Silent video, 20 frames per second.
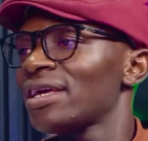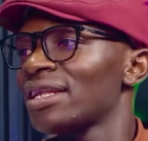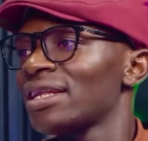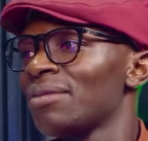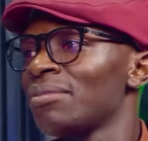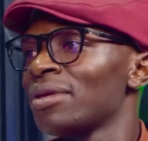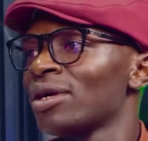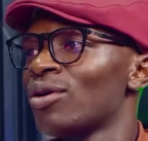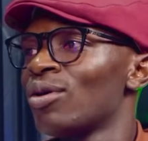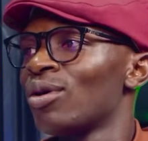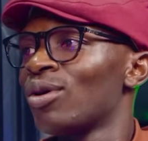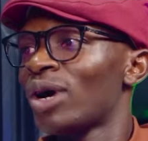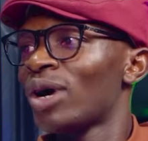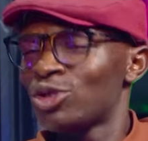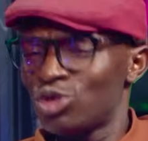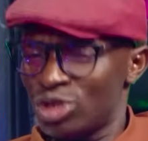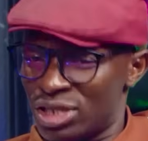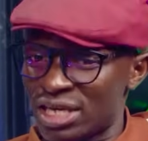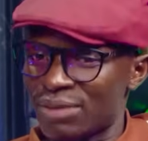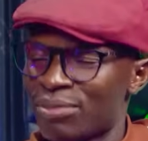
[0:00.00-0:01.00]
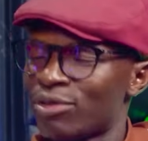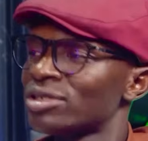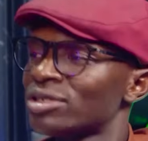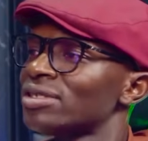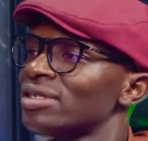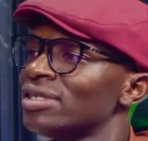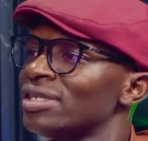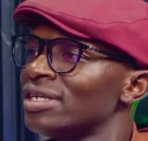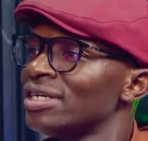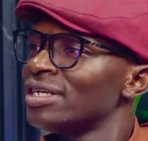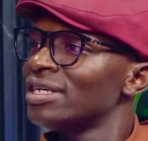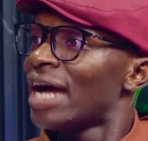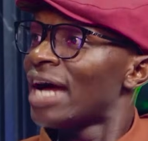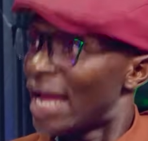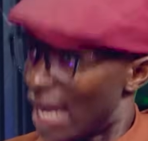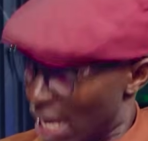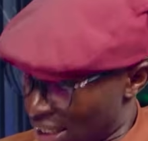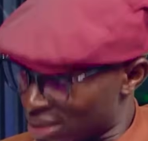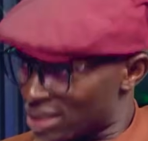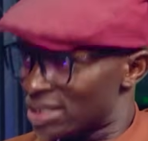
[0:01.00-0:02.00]
think let me go. What do you think, boss?
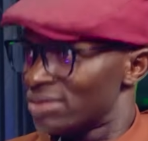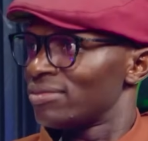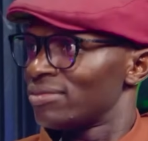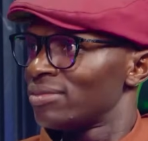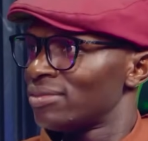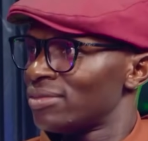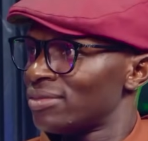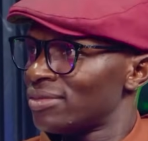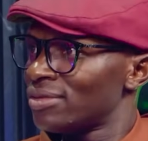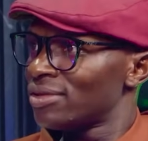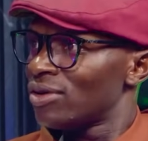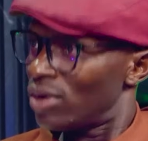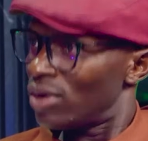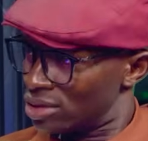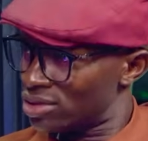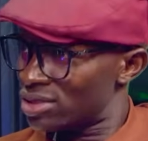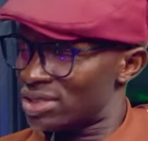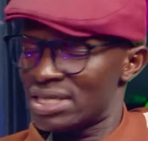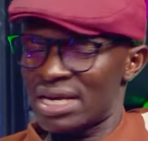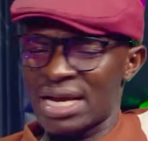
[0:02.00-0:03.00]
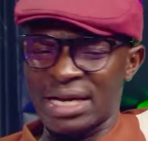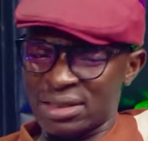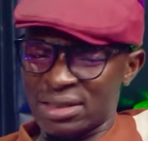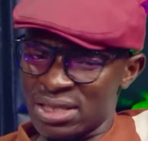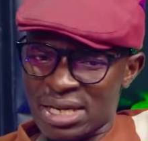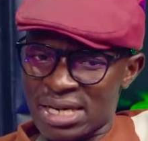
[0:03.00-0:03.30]
I asked him, what do you think? I